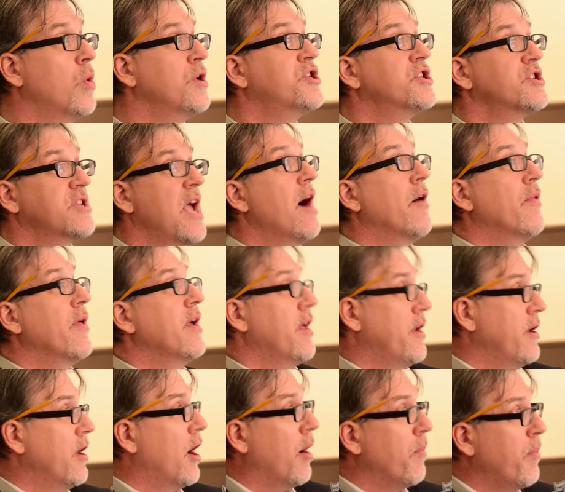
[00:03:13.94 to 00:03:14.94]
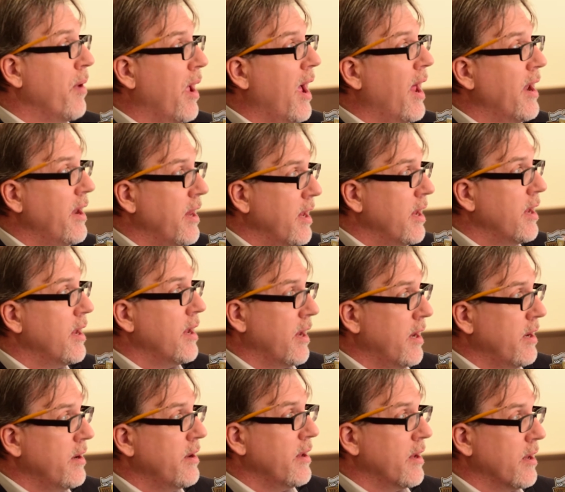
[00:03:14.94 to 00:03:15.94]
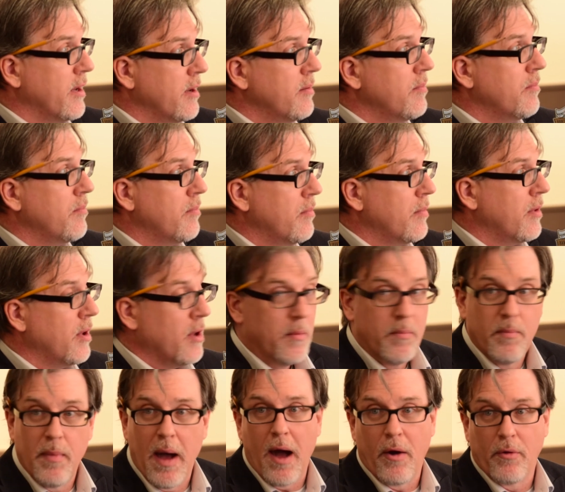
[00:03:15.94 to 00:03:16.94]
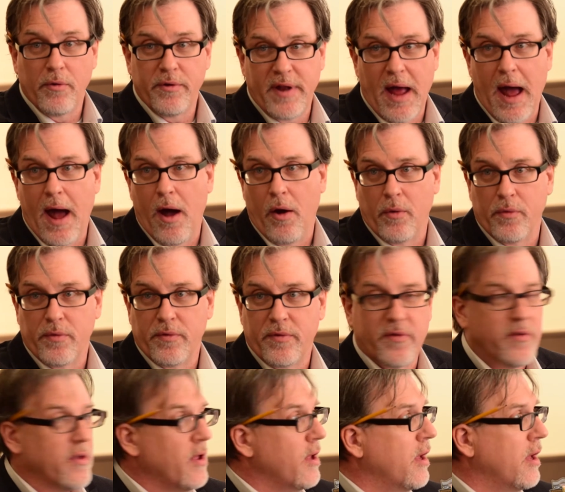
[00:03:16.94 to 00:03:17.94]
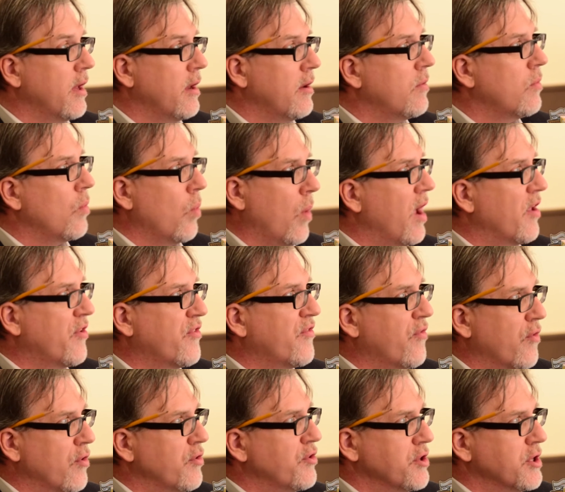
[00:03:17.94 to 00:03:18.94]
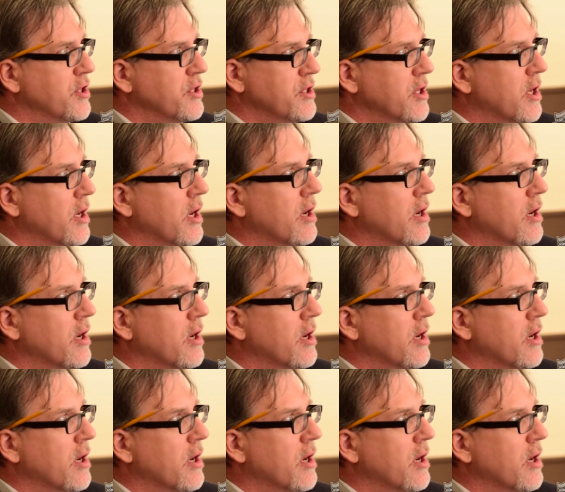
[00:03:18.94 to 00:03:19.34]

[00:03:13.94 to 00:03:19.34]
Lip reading: Which is how they end up at Indian Mound Downs in West Virginia.